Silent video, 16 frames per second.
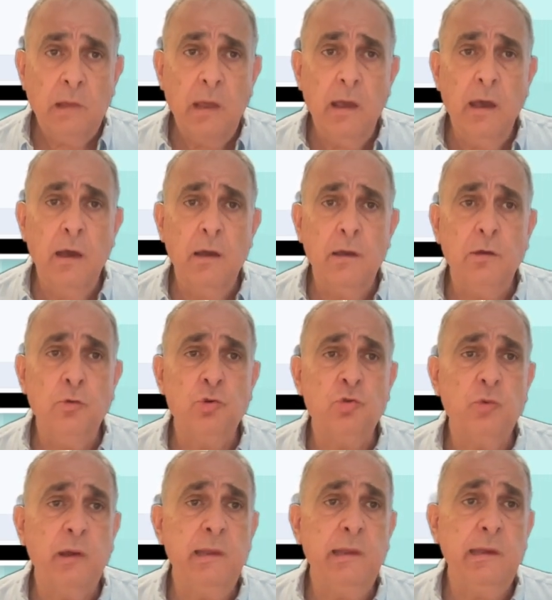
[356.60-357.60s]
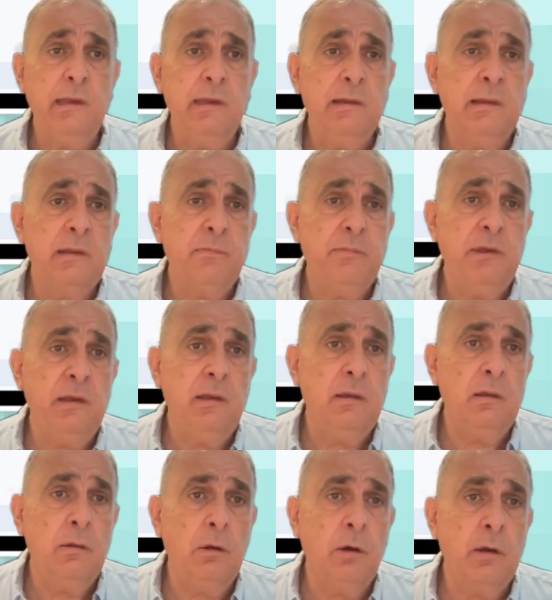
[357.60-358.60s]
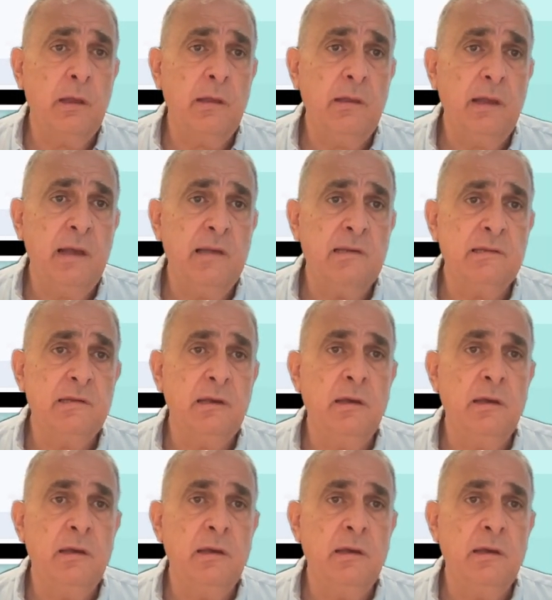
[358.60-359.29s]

Usually, let me log in as